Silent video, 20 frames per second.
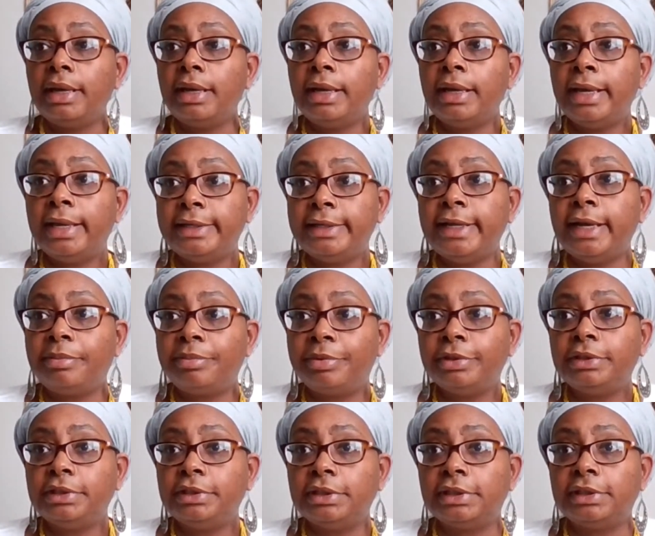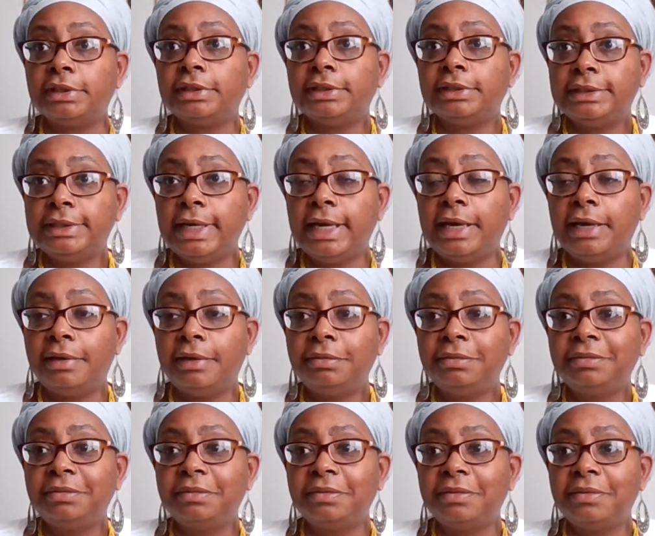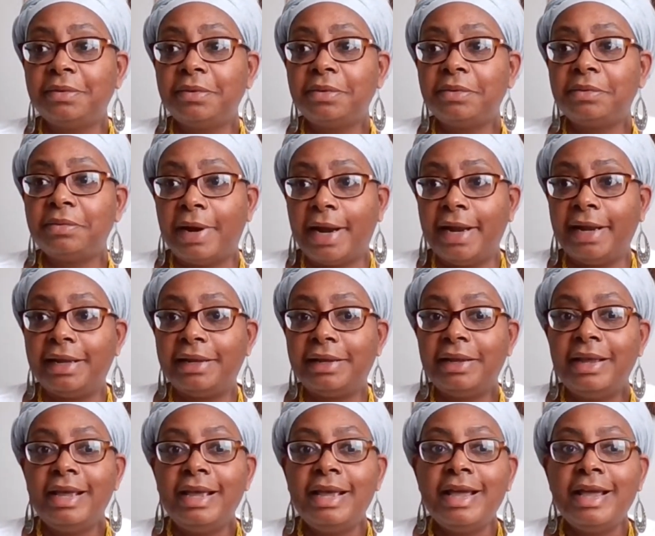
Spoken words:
at that particular time, right?